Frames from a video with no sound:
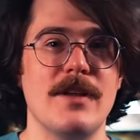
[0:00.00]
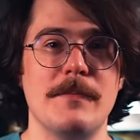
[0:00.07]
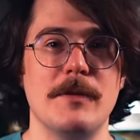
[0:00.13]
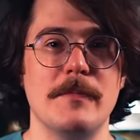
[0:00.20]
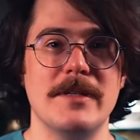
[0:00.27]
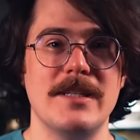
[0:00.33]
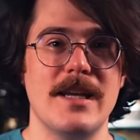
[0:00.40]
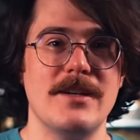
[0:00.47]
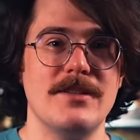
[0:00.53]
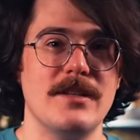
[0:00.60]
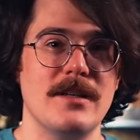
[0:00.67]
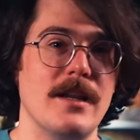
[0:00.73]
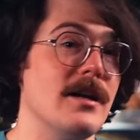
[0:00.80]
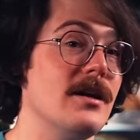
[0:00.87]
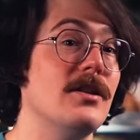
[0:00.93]

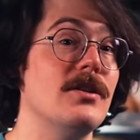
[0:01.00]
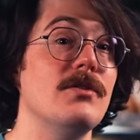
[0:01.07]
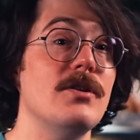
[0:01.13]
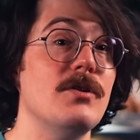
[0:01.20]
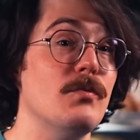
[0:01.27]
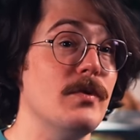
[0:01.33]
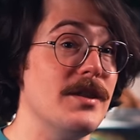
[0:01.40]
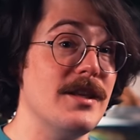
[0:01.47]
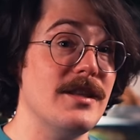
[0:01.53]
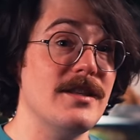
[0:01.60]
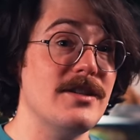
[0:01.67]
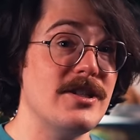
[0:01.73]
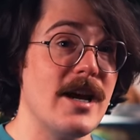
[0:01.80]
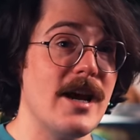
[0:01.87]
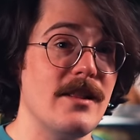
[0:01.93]
implementation included within the
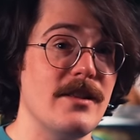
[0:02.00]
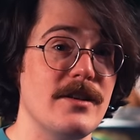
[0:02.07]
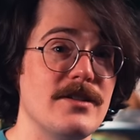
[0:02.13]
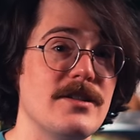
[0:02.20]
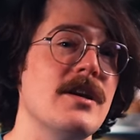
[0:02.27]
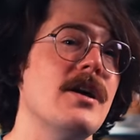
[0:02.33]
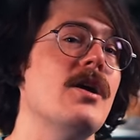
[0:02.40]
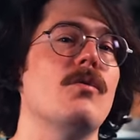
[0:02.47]
challenge